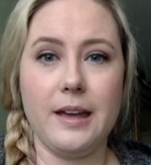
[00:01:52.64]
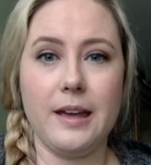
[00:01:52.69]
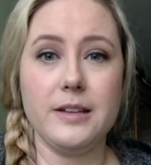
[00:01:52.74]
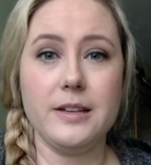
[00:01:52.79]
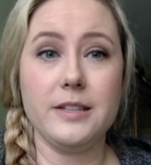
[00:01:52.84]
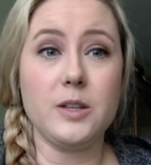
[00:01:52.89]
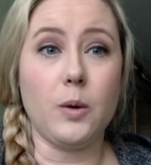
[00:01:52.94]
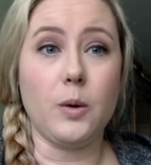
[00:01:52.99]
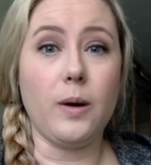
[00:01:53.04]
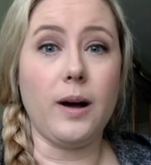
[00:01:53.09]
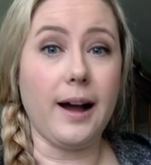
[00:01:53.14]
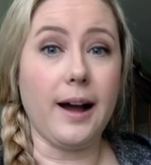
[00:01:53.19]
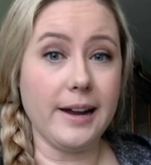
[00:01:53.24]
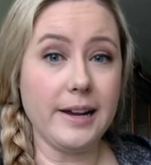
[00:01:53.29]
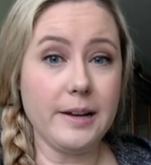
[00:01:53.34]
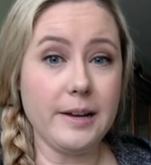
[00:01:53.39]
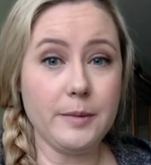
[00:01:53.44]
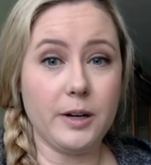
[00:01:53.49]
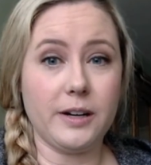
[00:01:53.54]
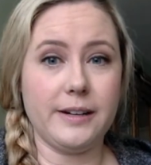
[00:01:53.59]
So I
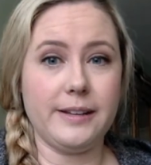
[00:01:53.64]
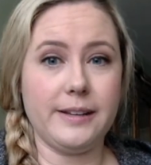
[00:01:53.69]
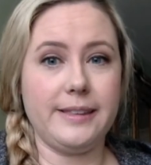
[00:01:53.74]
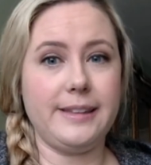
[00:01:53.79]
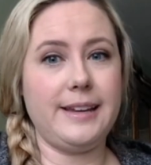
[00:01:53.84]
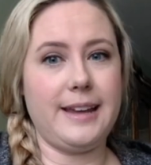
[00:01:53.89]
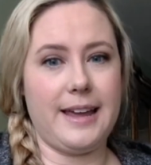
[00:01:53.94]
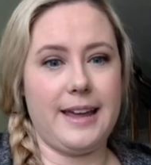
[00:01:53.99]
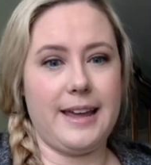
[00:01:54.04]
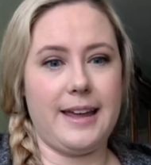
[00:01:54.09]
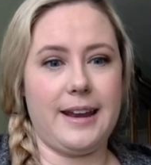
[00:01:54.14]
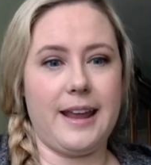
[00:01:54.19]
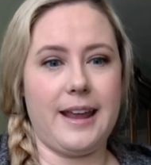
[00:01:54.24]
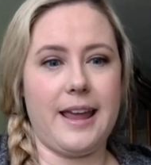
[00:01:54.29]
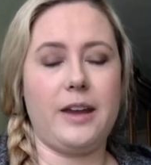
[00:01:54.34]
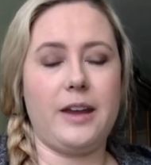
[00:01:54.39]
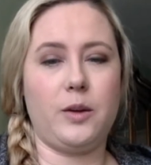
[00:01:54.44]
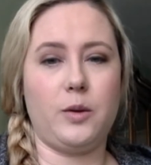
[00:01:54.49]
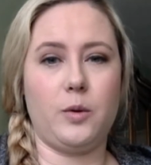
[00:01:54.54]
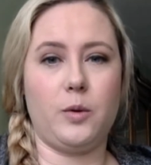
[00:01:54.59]
am currently in
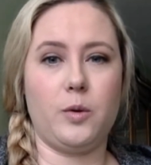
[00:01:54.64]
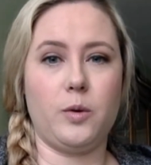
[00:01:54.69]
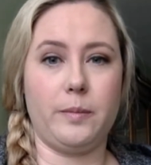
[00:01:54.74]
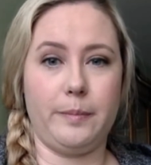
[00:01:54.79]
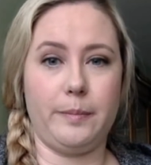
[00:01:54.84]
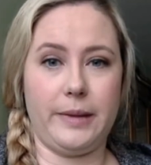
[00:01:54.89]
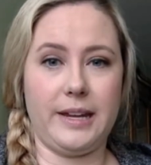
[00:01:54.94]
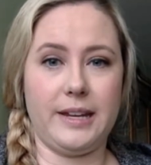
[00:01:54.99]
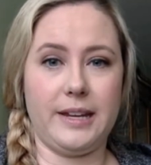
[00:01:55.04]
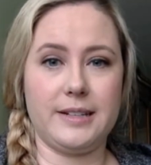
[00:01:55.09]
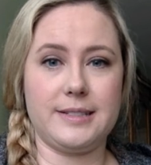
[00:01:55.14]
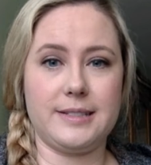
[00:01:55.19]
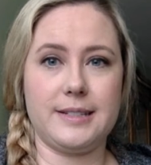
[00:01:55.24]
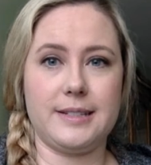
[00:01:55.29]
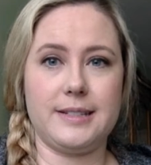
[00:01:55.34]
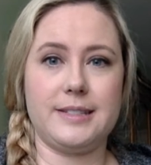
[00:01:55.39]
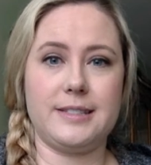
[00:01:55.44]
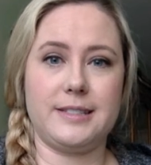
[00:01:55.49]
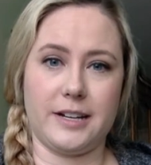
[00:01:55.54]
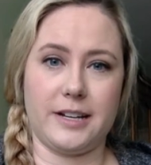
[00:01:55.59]
a Google Meet
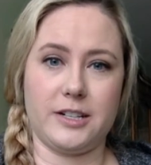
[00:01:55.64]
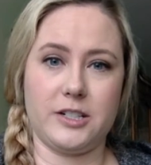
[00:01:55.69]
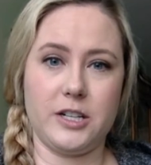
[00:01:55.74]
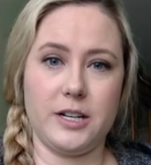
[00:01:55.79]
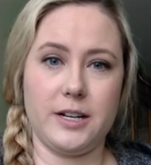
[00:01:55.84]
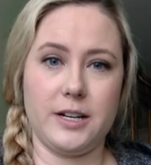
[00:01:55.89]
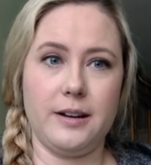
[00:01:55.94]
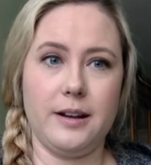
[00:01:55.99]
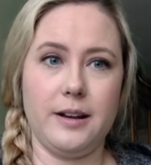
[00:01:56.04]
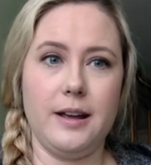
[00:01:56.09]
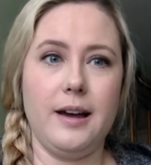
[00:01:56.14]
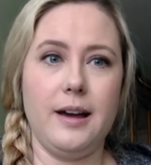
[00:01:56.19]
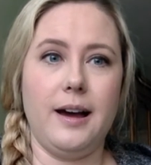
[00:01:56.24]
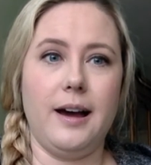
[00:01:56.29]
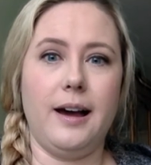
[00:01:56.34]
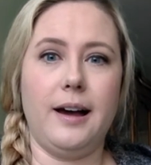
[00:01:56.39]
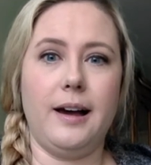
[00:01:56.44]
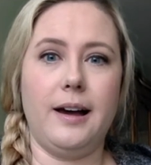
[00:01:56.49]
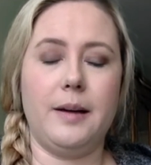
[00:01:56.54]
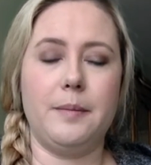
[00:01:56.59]
session.
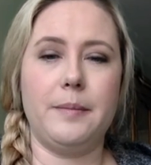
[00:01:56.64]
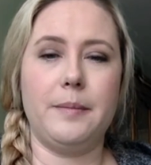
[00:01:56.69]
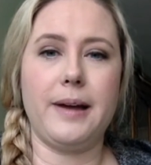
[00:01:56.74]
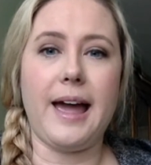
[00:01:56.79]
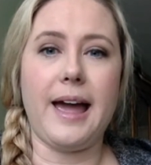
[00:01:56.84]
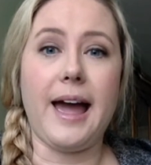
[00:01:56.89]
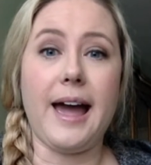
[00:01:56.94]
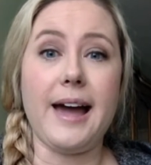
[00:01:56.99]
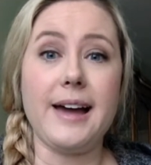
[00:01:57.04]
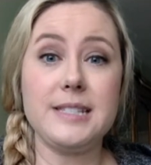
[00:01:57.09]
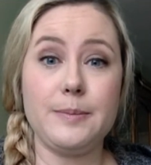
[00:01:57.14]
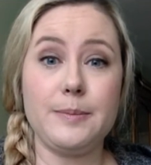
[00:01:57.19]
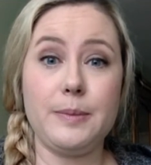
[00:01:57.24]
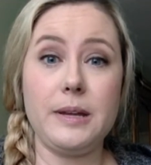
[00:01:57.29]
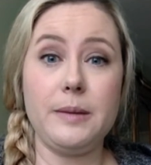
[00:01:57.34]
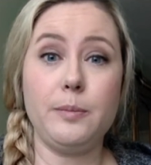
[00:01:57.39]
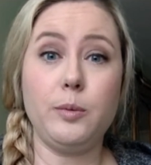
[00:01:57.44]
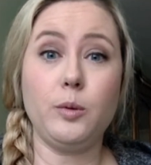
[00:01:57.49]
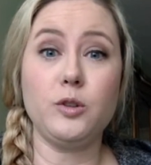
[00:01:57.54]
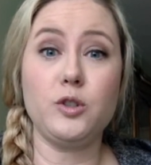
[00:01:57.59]
As
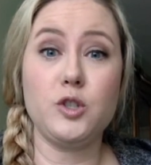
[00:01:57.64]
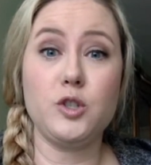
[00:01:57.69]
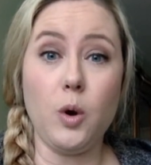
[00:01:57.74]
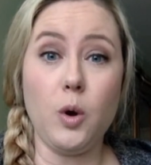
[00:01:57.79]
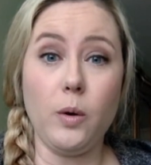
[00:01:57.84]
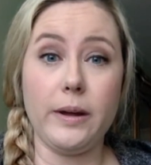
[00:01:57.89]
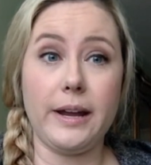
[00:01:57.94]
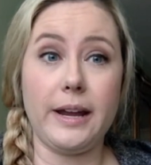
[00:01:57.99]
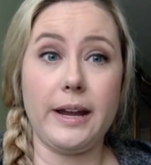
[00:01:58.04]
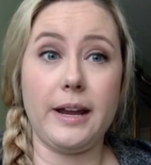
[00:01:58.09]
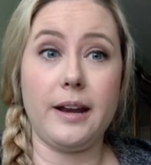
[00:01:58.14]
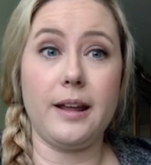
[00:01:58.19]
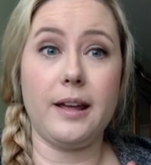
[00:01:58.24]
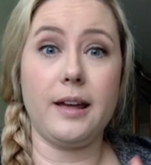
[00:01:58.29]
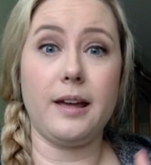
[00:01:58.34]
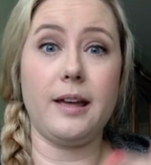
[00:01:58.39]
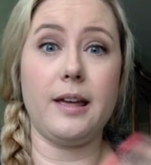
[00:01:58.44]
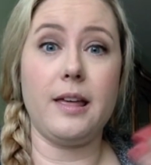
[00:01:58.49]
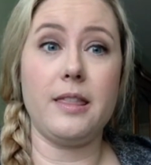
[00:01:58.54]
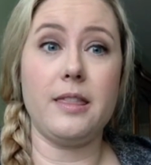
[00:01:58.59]
people join,
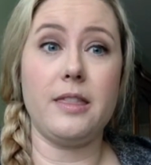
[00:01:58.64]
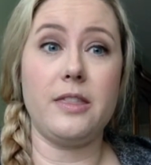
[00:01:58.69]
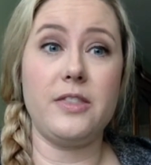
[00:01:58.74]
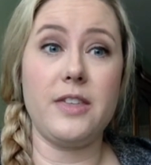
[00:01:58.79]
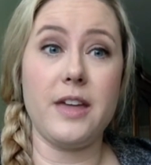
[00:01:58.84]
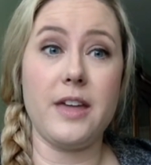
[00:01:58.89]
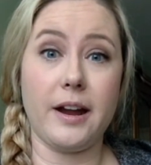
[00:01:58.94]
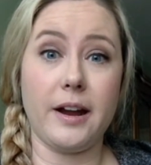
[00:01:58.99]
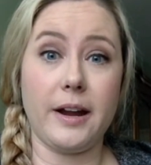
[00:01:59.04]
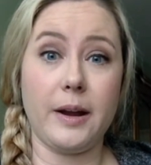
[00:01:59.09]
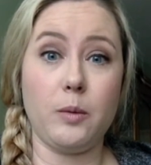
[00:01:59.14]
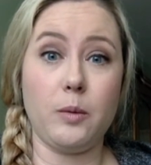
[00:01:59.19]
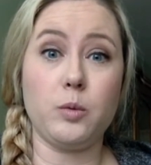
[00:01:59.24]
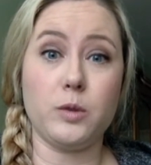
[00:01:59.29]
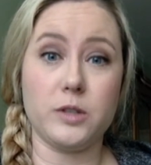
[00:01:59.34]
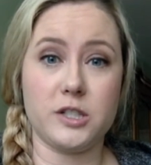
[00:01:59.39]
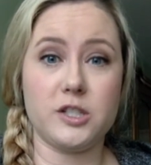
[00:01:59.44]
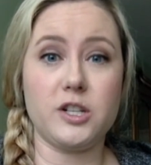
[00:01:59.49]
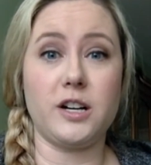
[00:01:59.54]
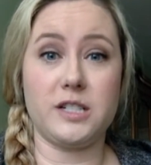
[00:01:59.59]
they
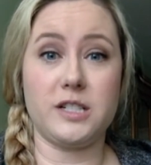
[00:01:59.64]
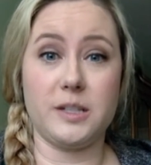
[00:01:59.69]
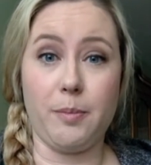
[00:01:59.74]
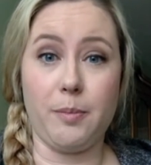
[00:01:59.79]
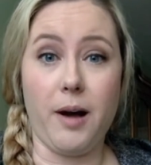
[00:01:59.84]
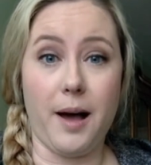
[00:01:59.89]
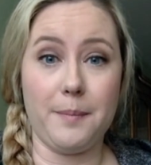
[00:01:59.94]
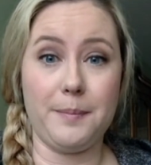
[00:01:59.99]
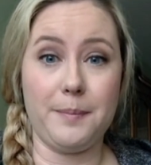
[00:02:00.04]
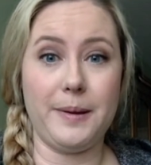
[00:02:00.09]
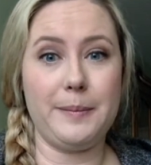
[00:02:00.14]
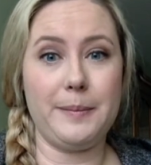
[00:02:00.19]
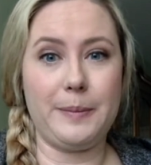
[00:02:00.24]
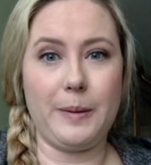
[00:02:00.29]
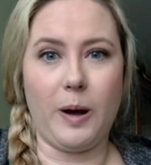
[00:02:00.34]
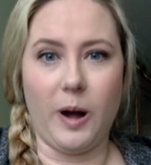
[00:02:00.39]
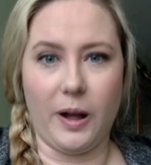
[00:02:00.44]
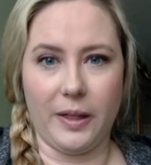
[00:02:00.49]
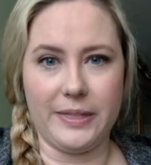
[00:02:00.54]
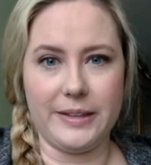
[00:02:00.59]
will start to pop up
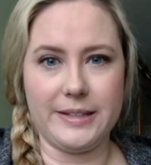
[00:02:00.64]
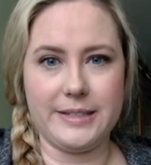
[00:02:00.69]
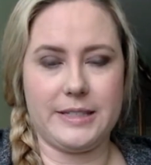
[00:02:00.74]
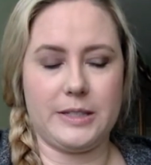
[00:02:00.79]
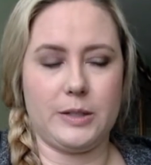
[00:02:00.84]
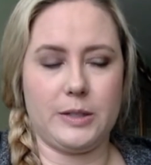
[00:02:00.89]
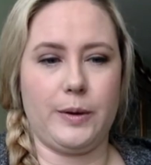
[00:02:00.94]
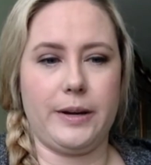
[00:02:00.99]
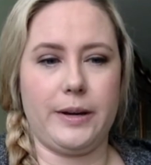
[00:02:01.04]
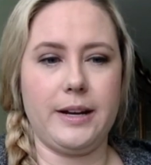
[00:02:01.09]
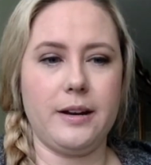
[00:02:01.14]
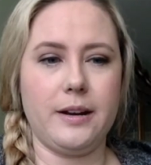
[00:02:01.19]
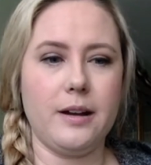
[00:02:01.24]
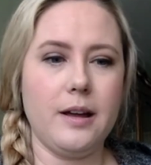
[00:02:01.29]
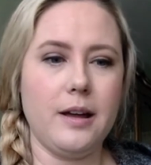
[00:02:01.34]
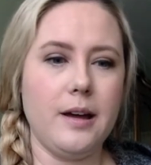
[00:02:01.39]
on the screen.